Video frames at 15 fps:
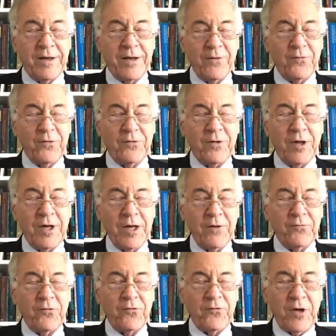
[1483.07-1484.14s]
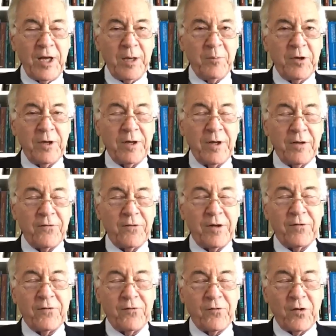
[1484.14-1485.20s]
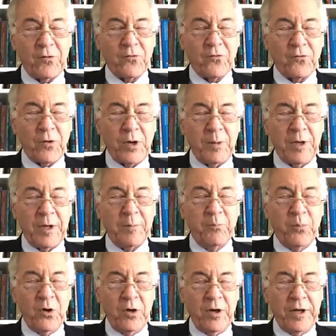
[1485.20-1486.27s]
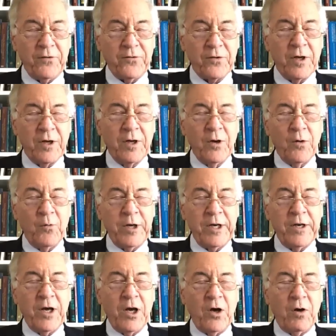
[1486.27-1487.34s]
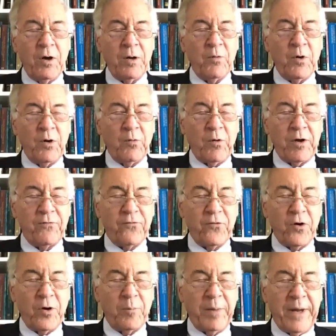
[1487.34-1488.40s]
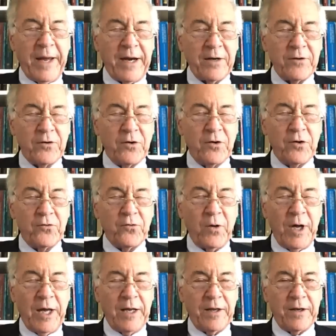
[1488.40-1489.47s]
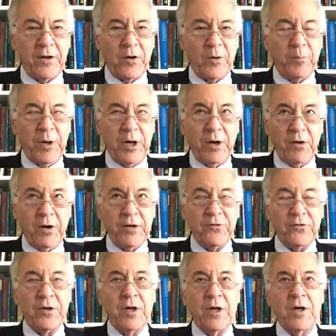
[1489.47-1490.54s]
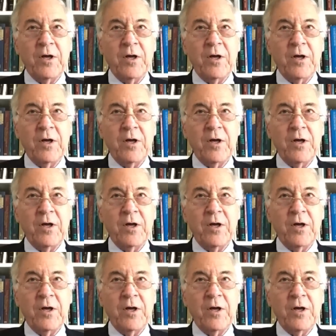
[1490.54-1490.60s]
If the sentiment is extremely bullish, we know it will revert back to neutrality or bearish